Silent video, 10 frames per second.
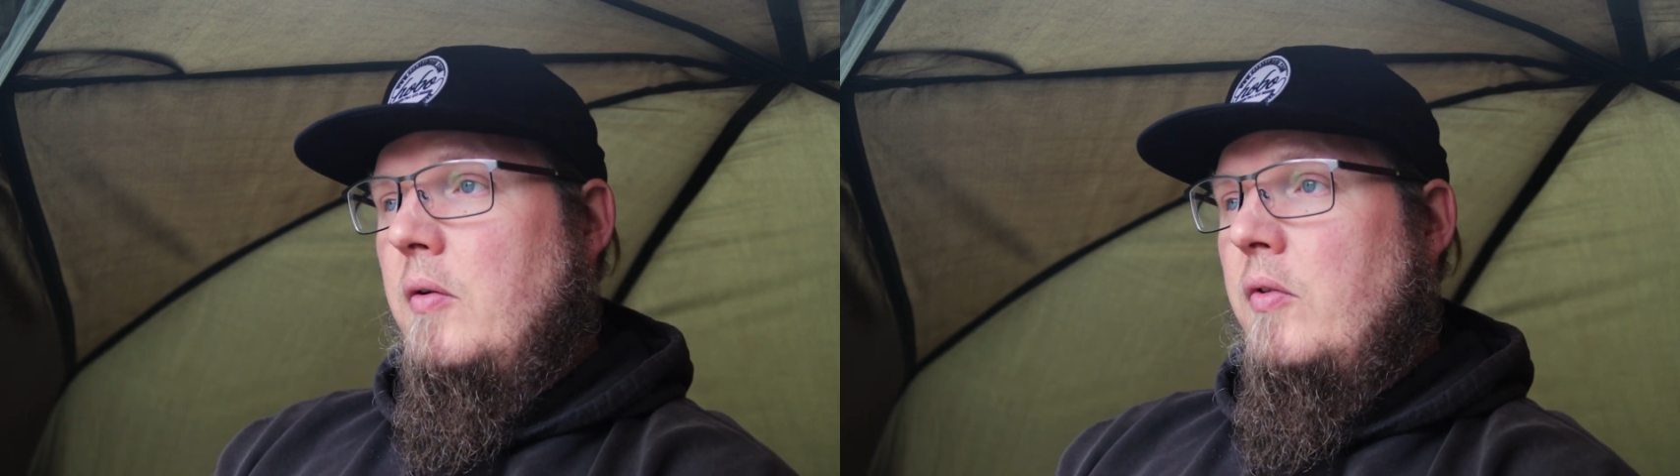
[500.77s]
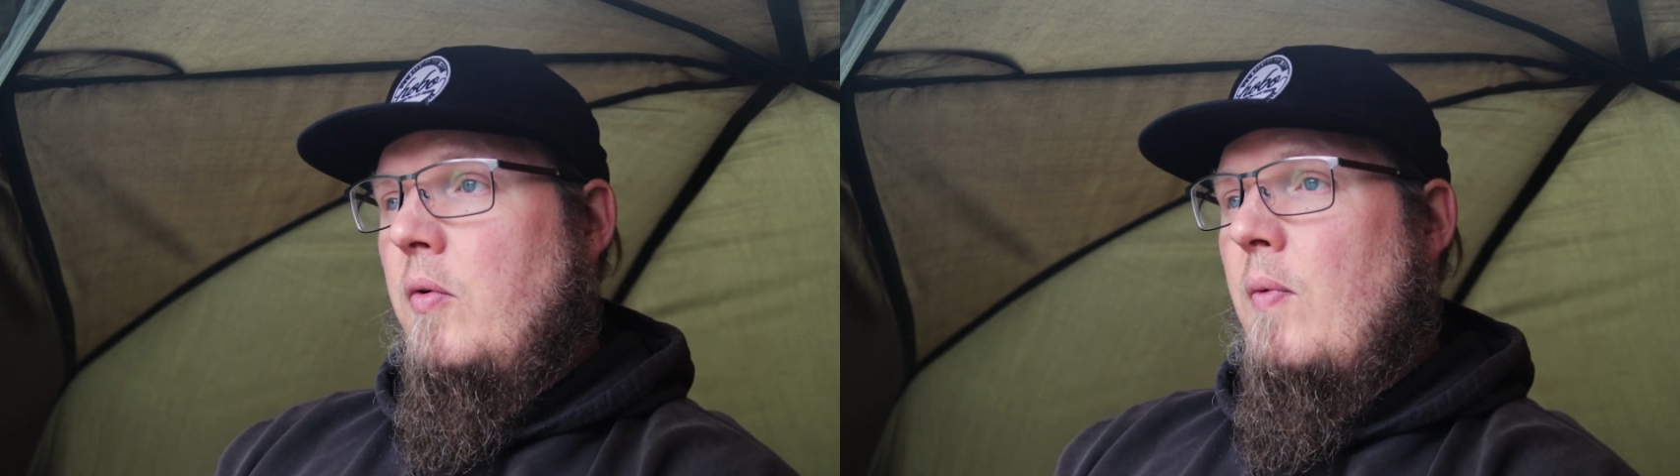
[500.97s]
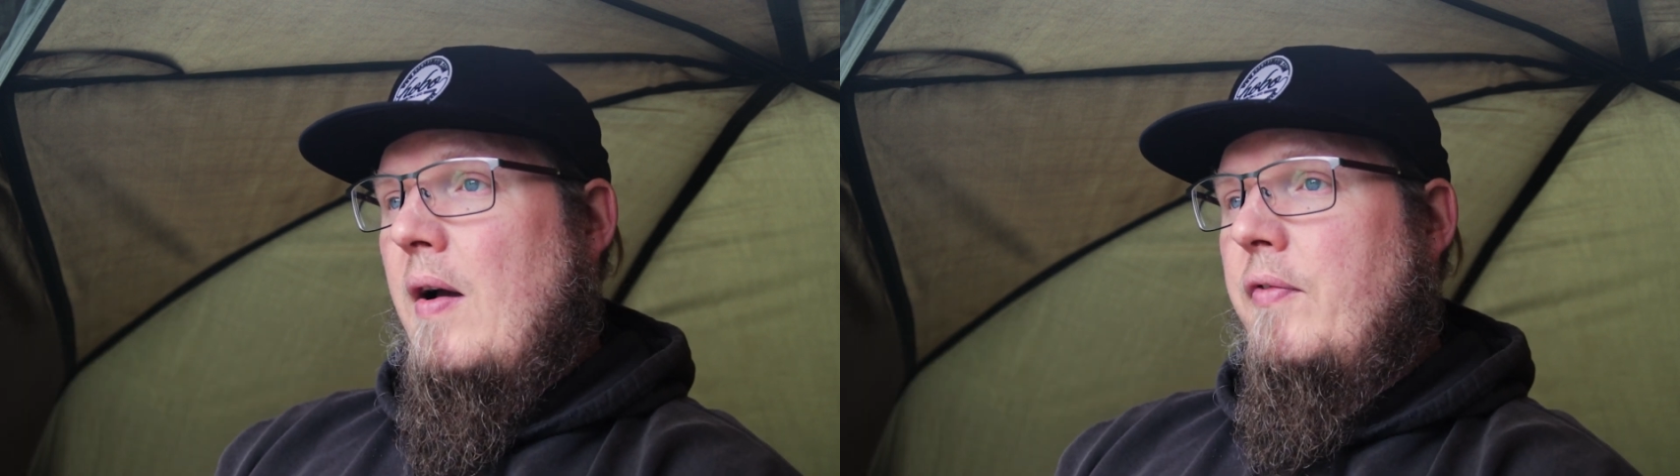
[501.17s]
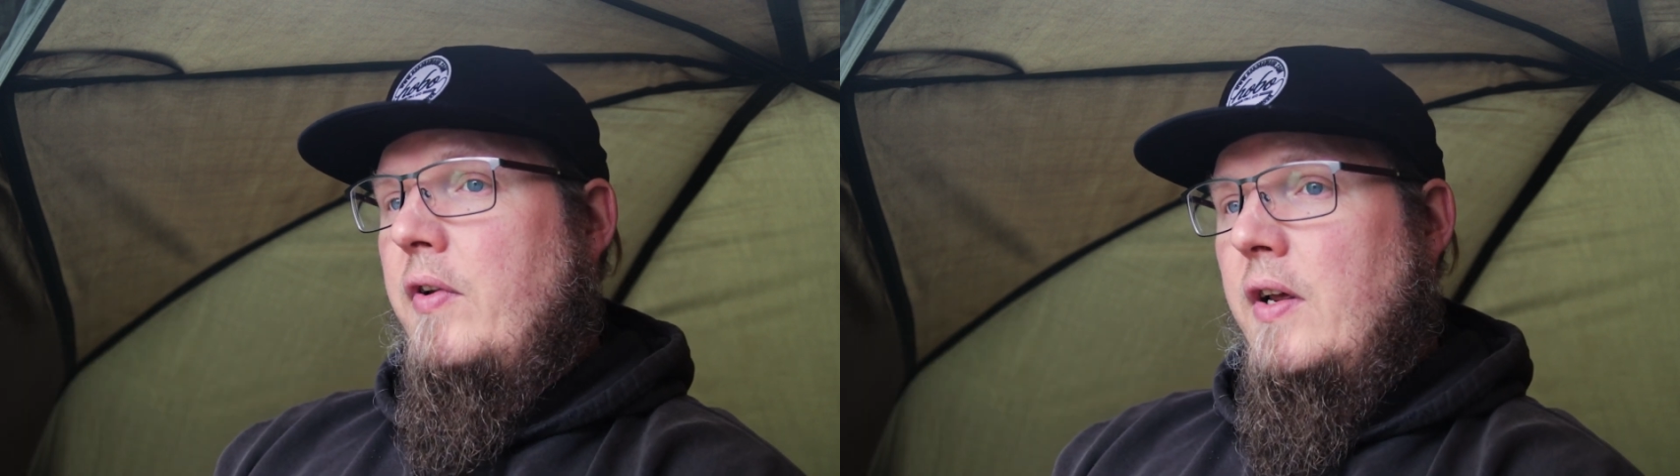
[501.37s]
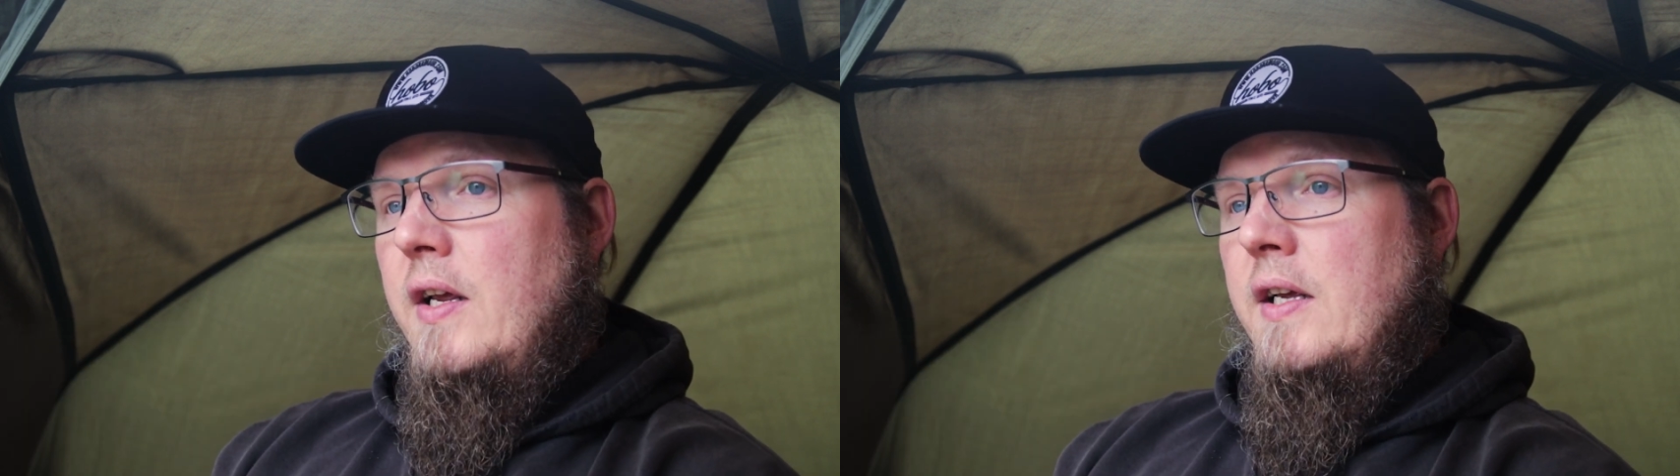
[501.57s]
the
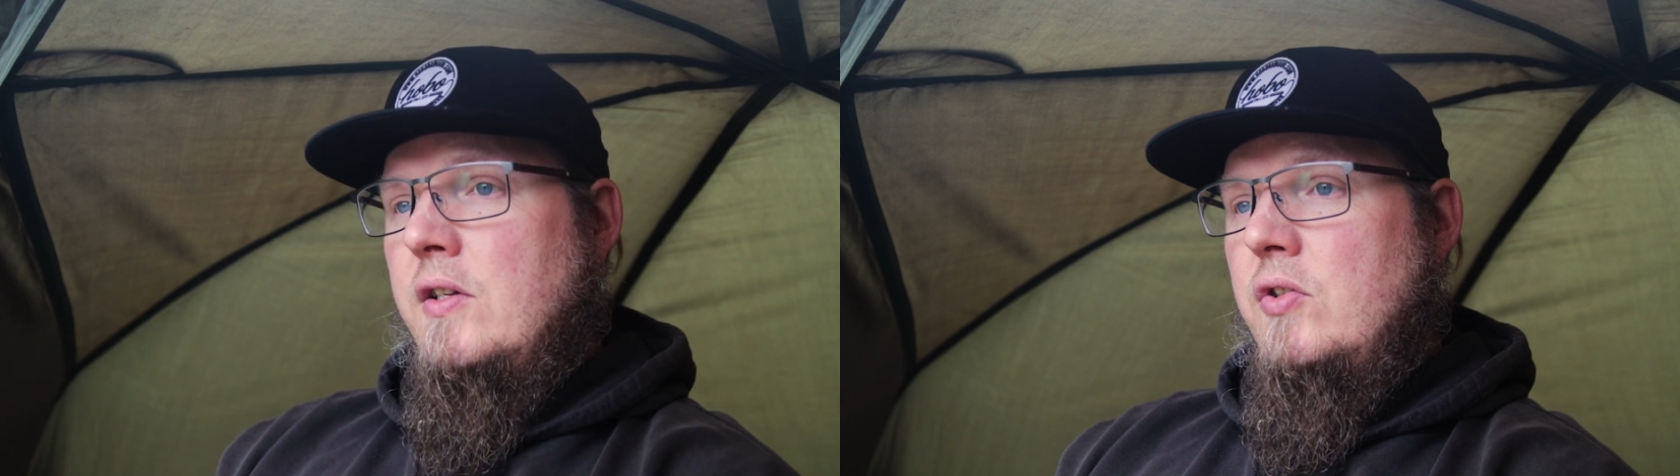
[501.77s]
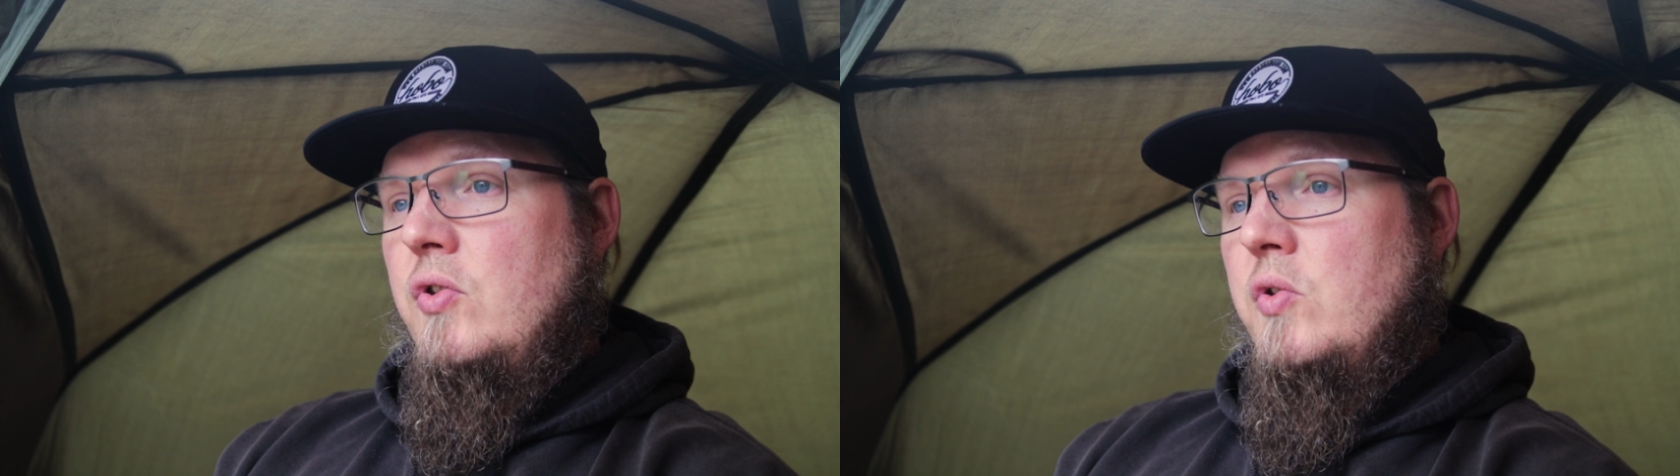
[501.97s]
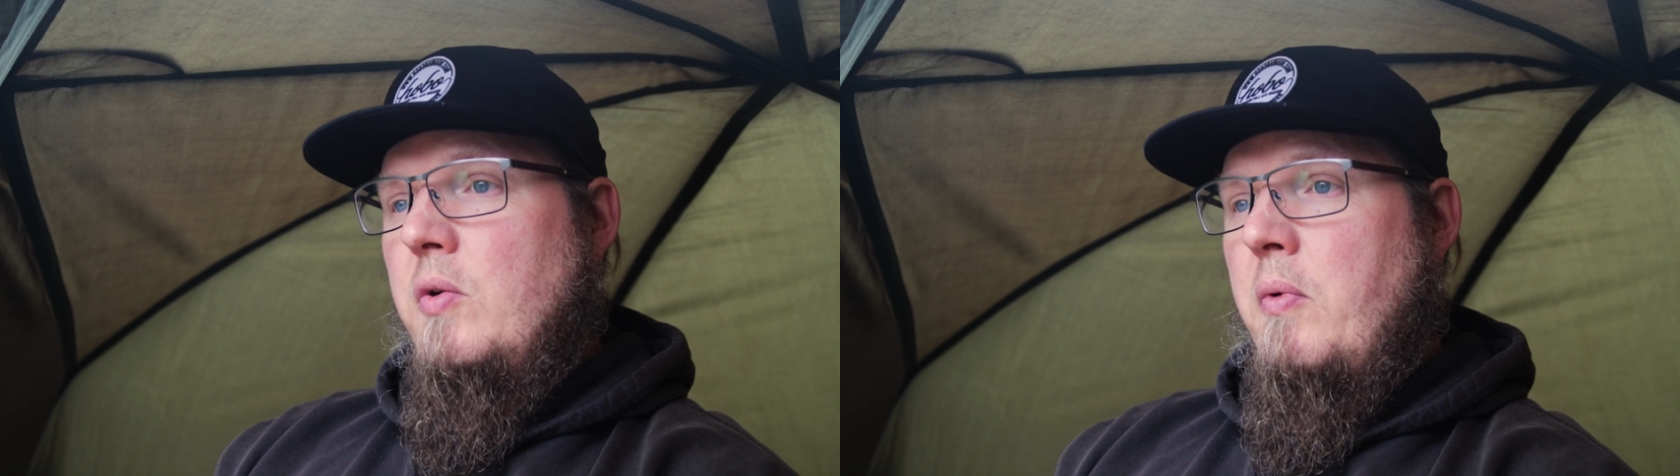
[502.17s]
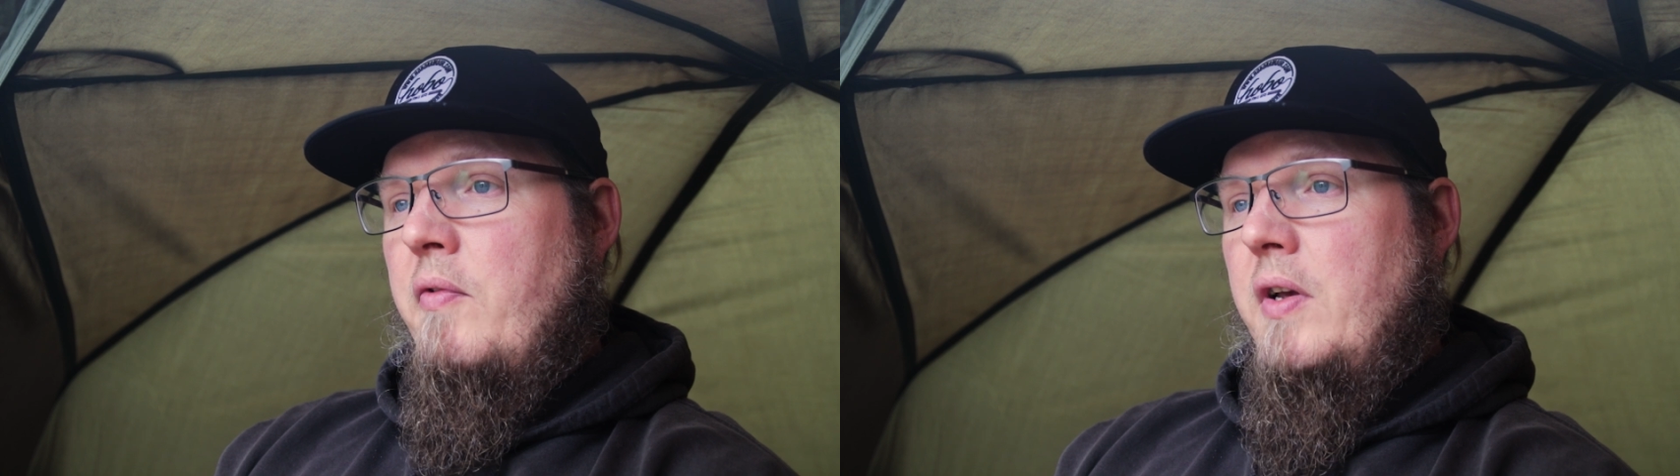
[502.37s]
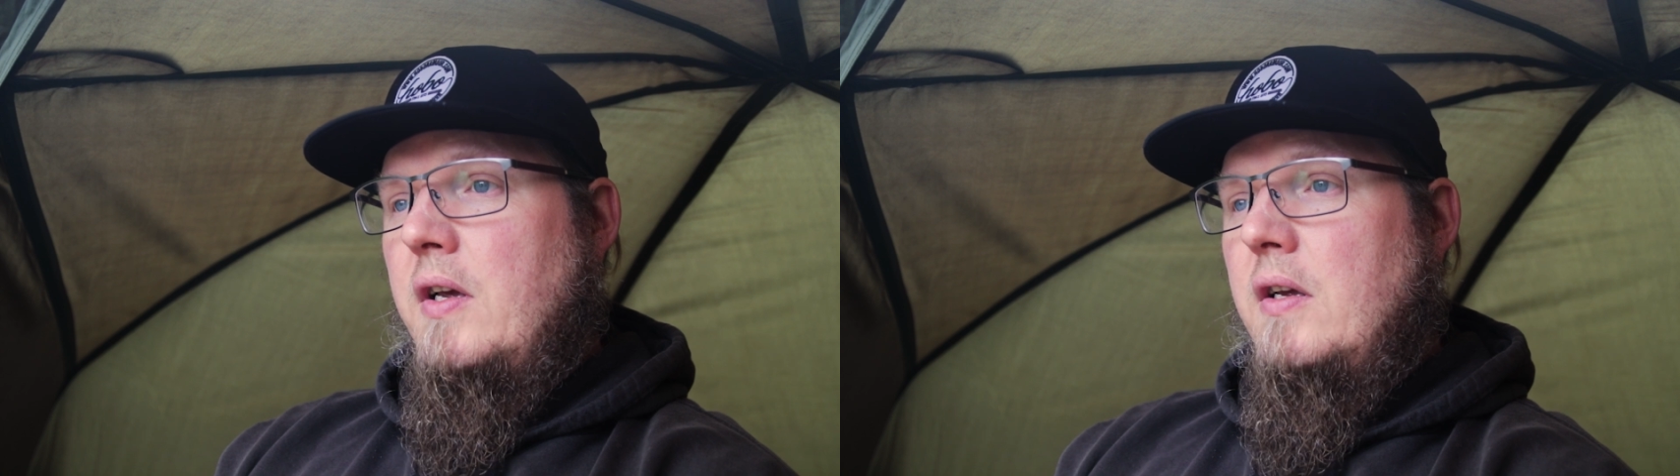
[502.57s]
wafter is just
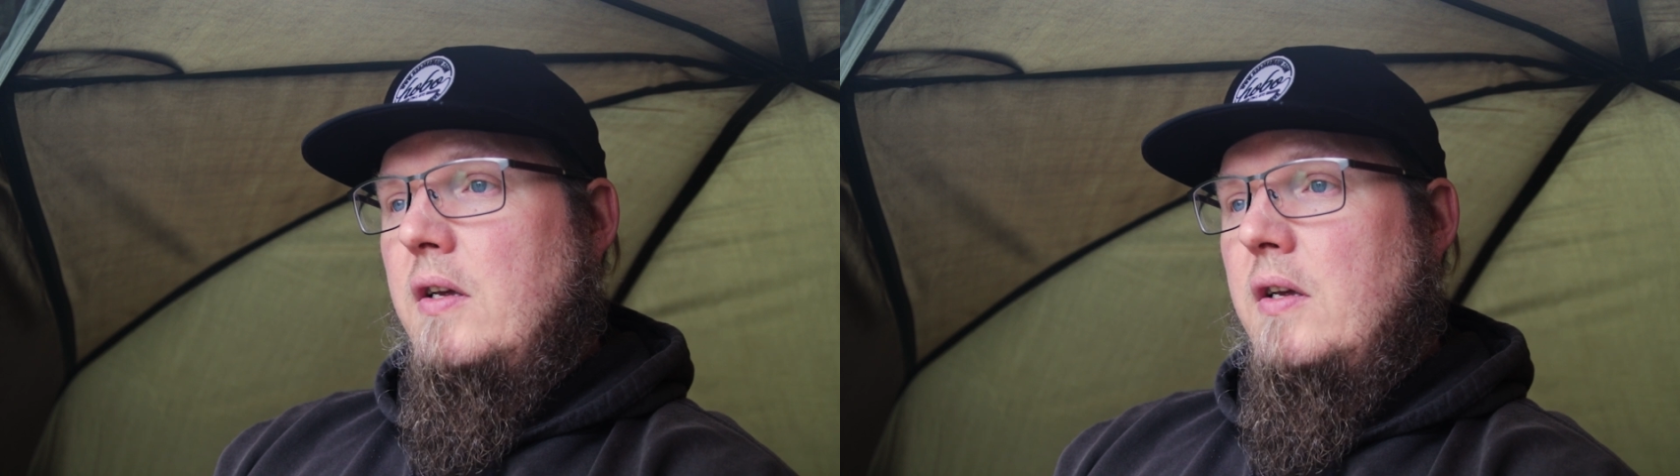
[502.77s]
above it,